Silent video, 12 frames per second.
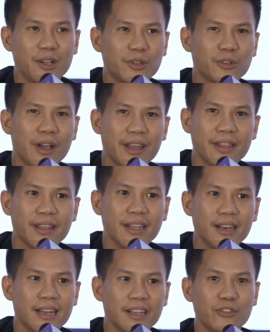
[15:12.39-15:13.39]
So I
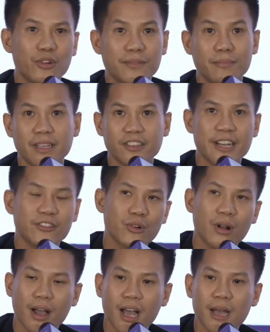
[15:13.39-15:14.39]
think like for the
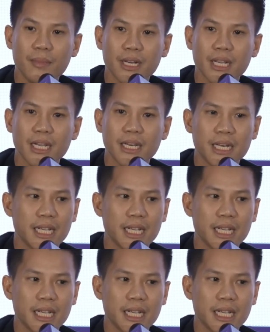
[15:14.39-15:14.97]
multinational company,